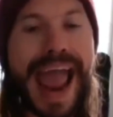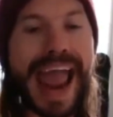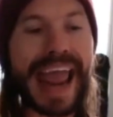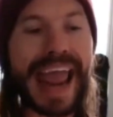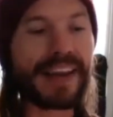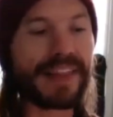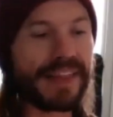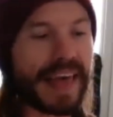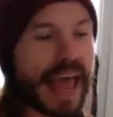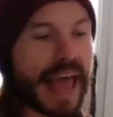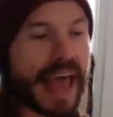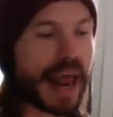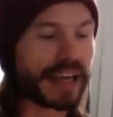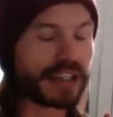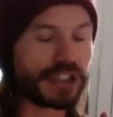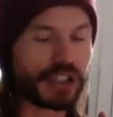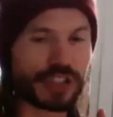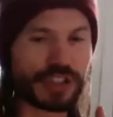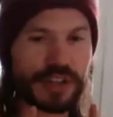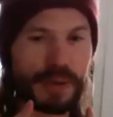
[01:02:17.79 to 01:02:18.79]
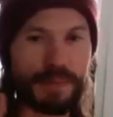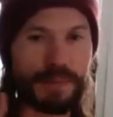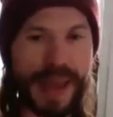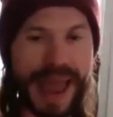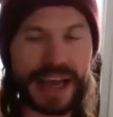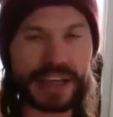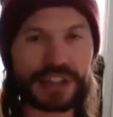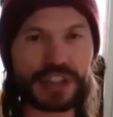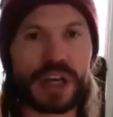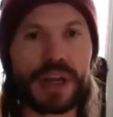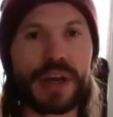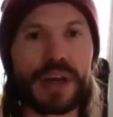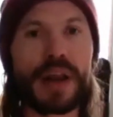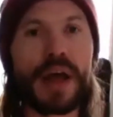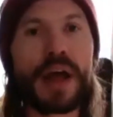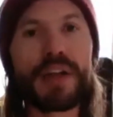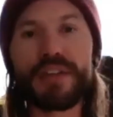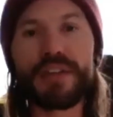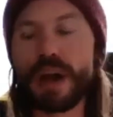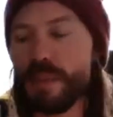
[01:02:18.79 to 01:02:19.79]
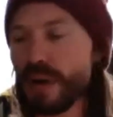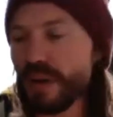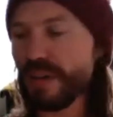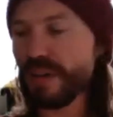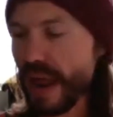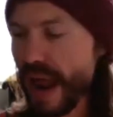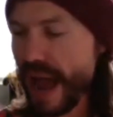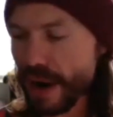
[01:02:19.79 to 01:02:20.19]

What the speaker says: And then I just imagine, someone said,